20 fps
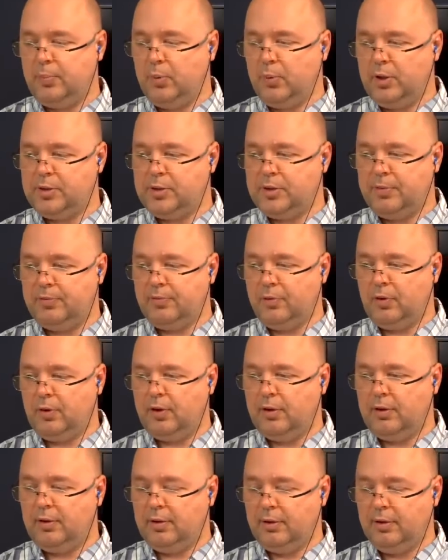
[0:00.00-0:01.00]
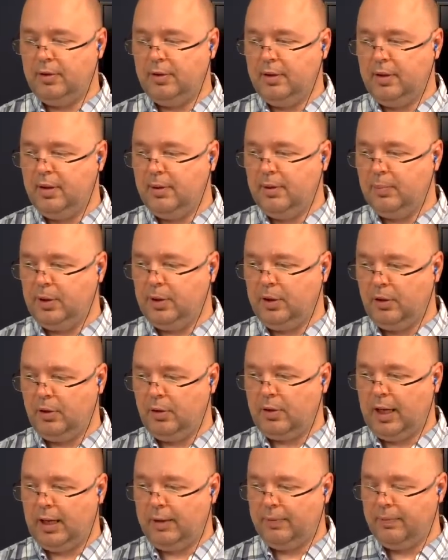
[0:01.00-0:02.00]
points before, but you're
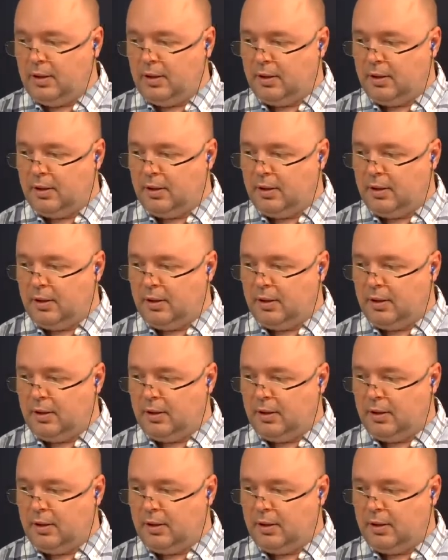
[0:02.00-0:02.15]
okay.